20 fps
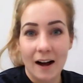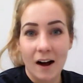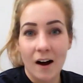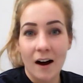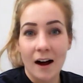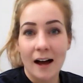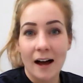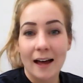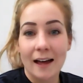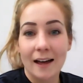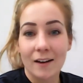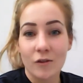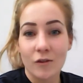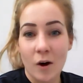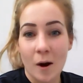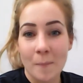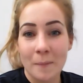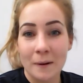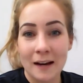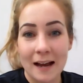I grew
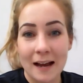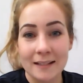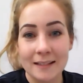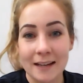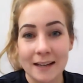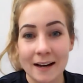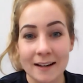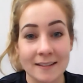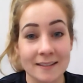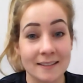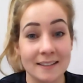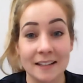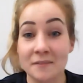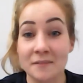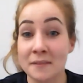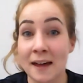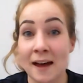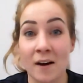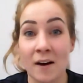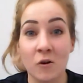up in Essex, lived
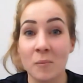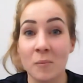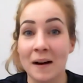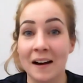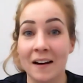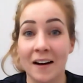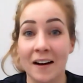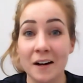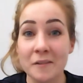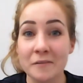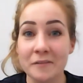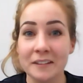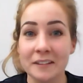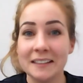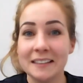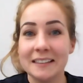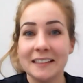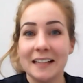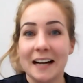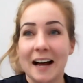there all my life,
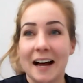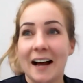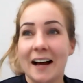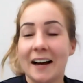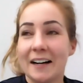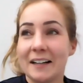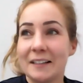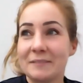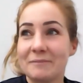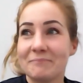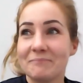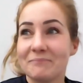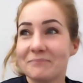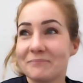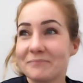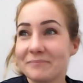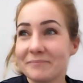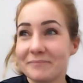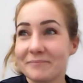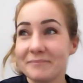um,
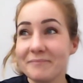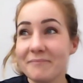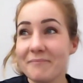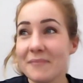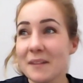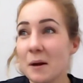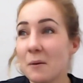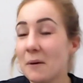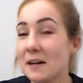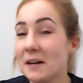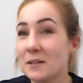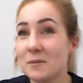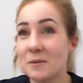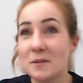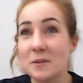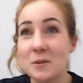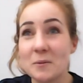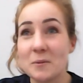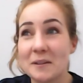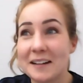went to a
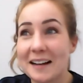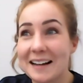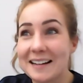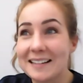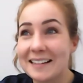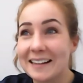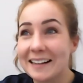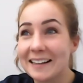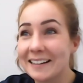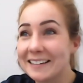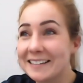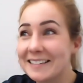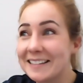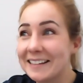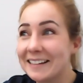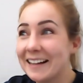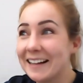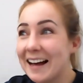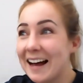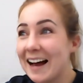school in Essex,
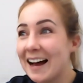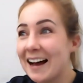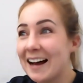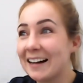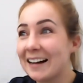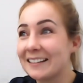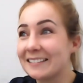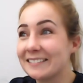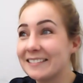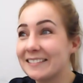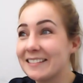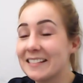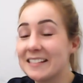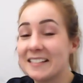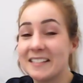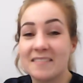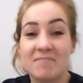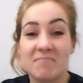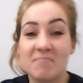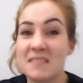and
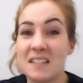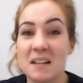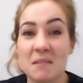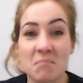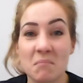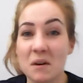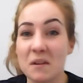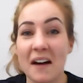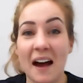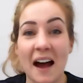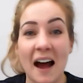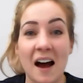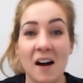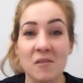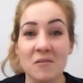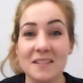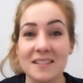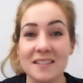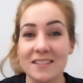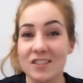didn't move house.